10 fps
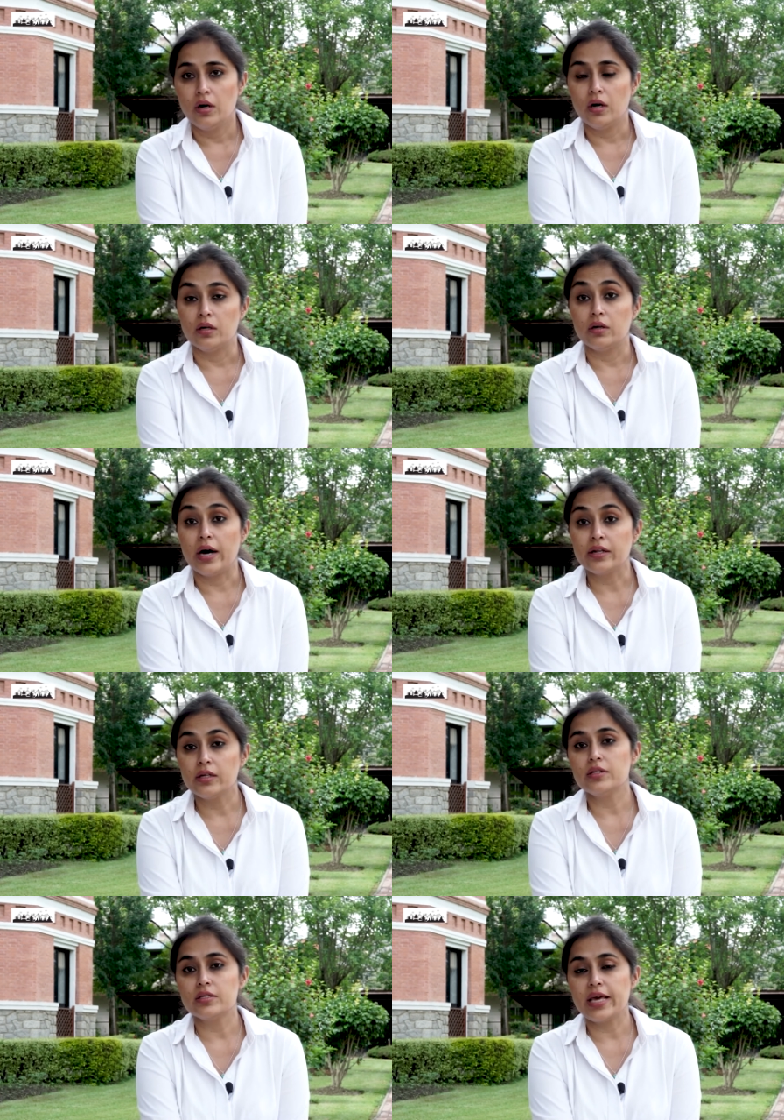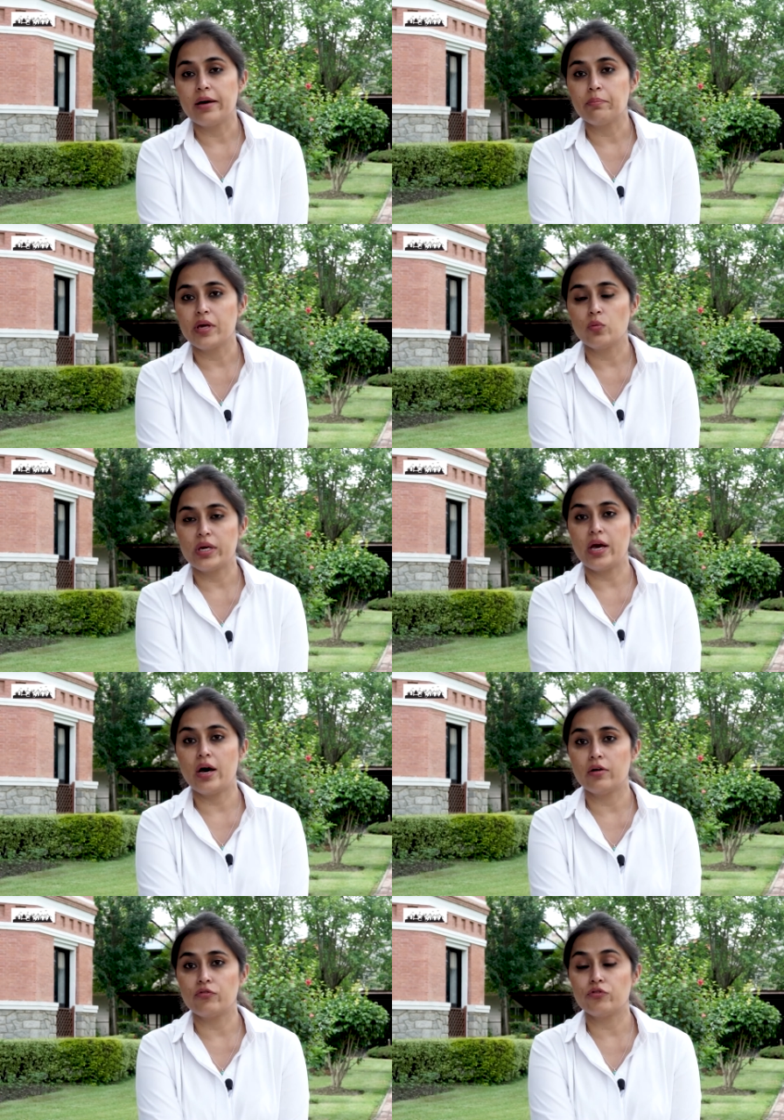Uh, under this campaign, we
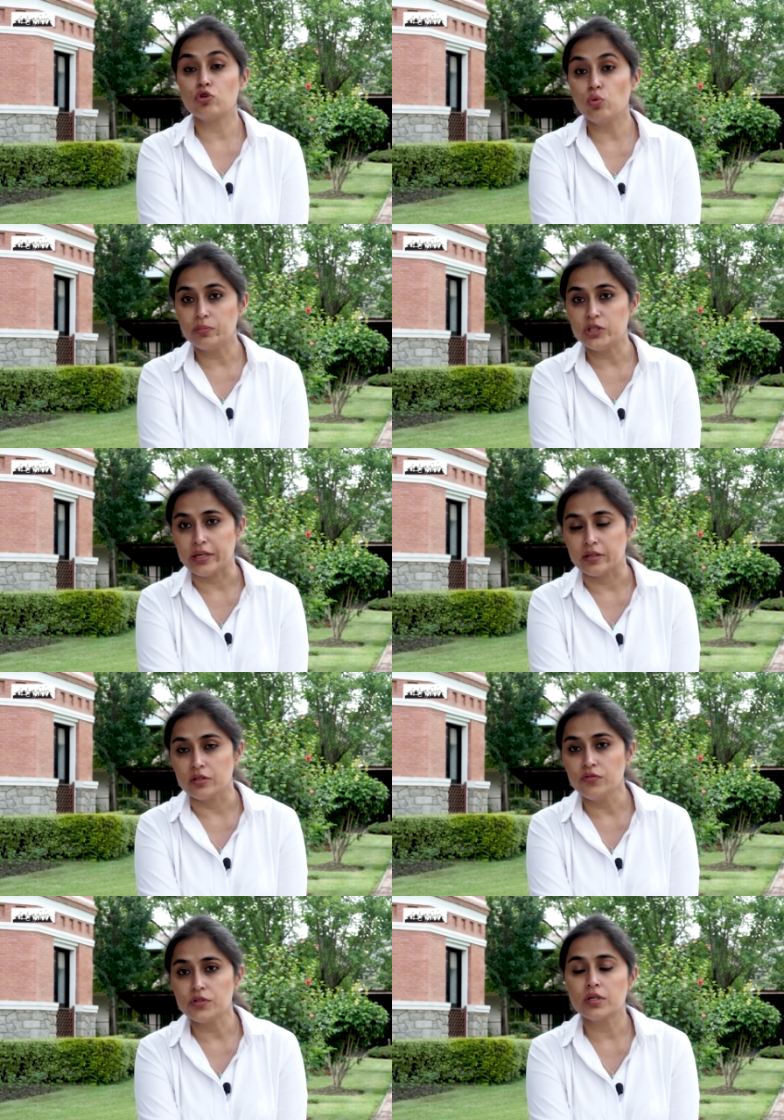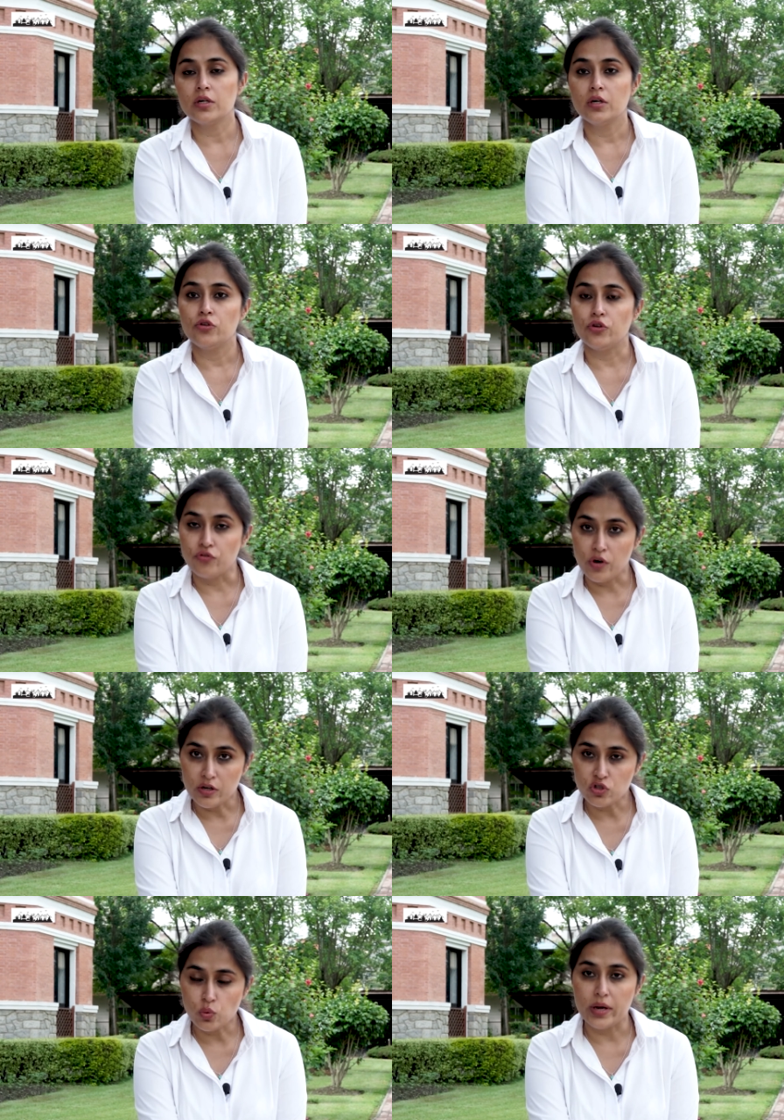have two objectives. The
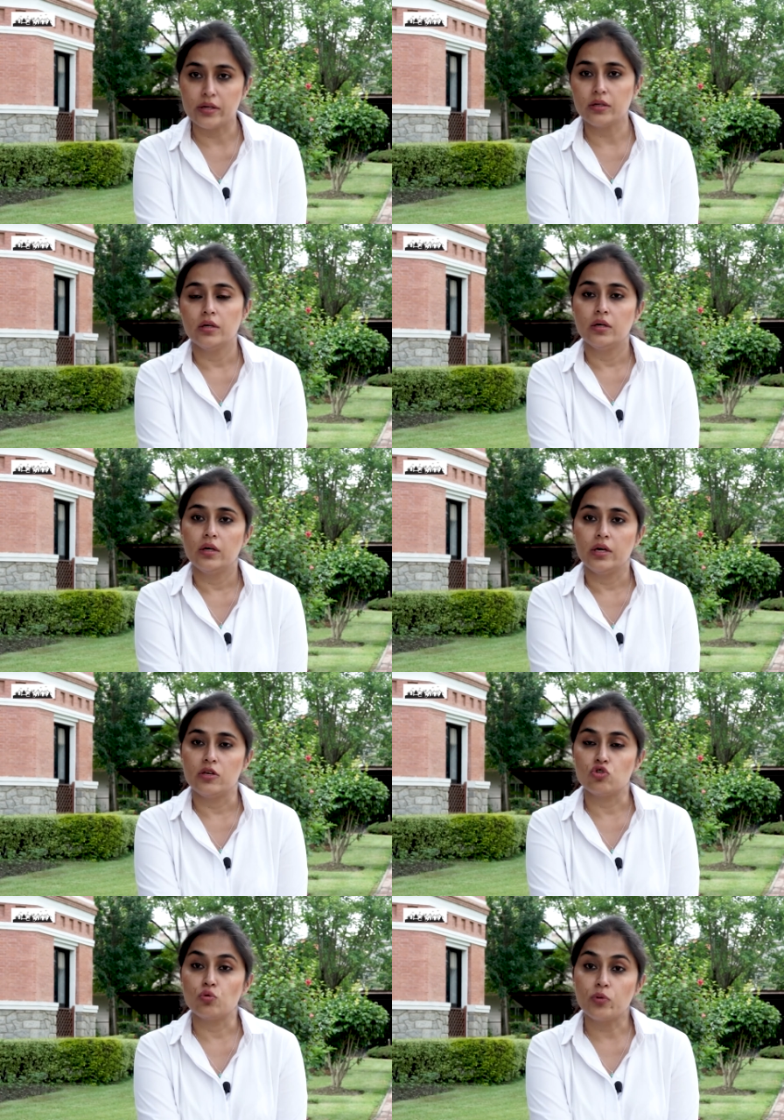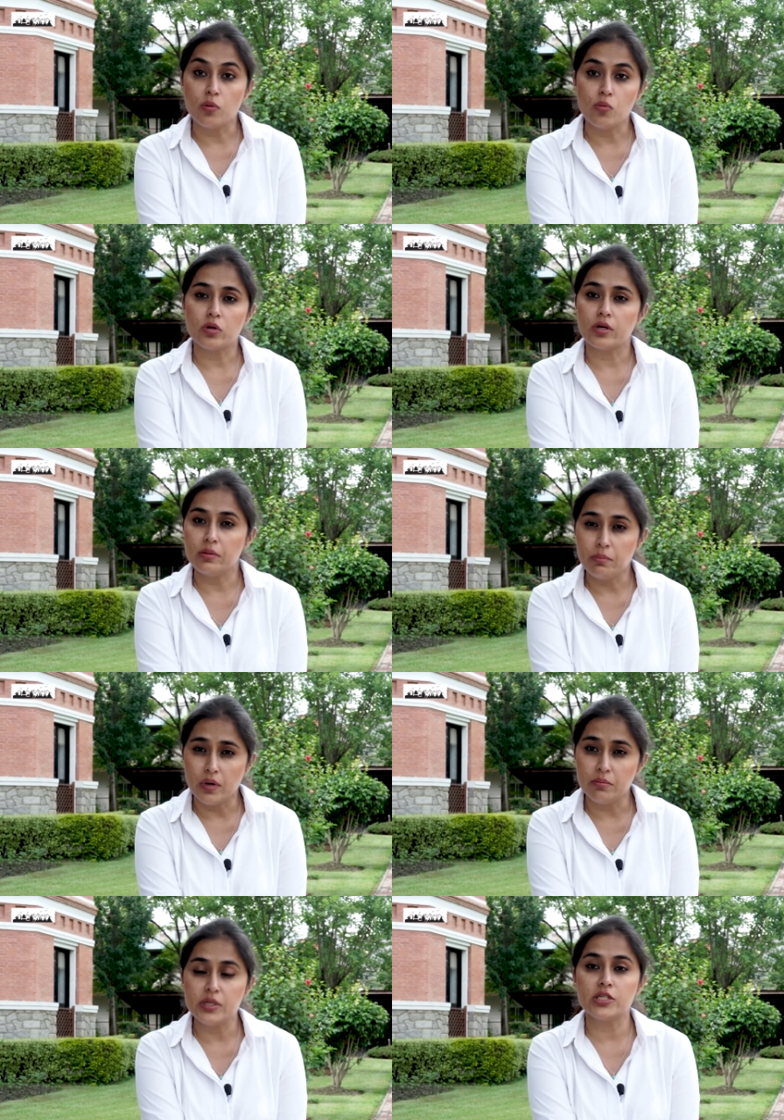first one is to promote
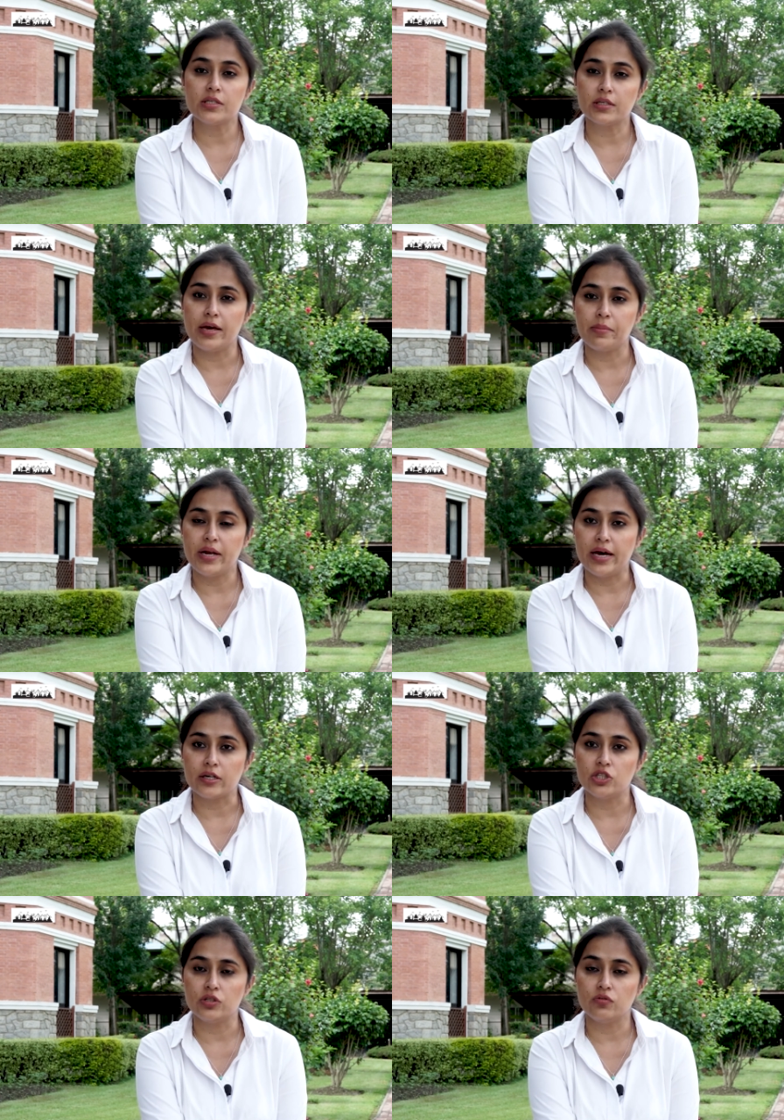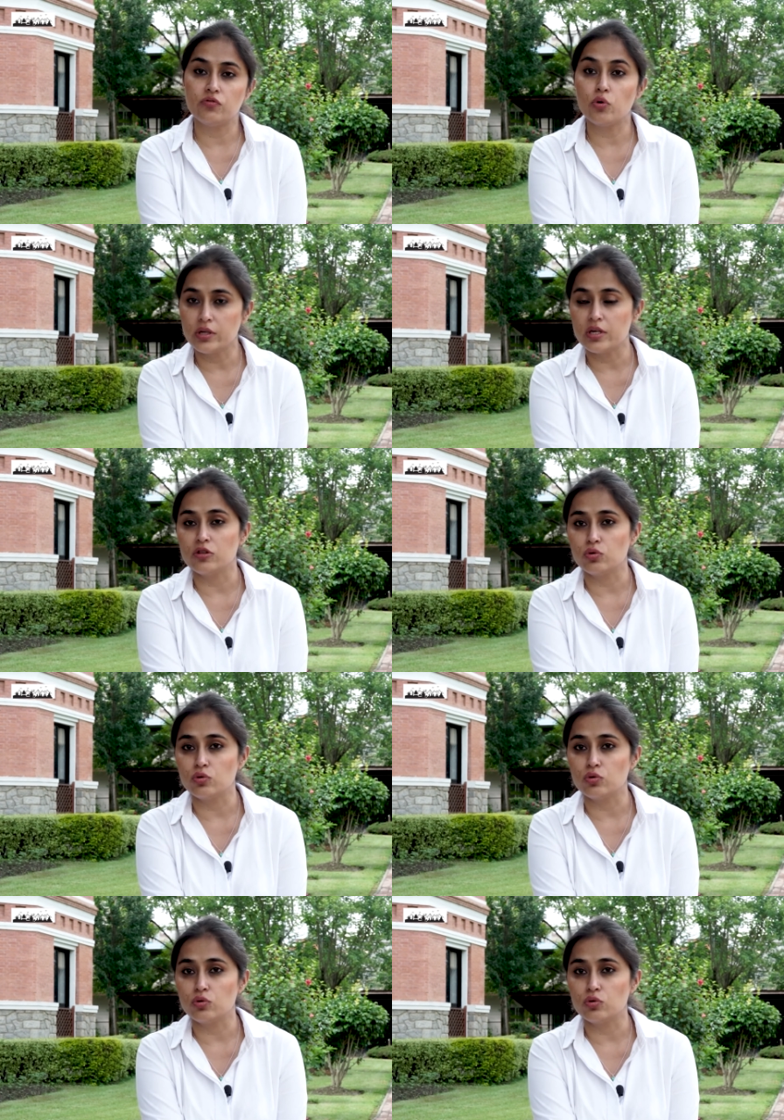ambitious climate action for the Hindu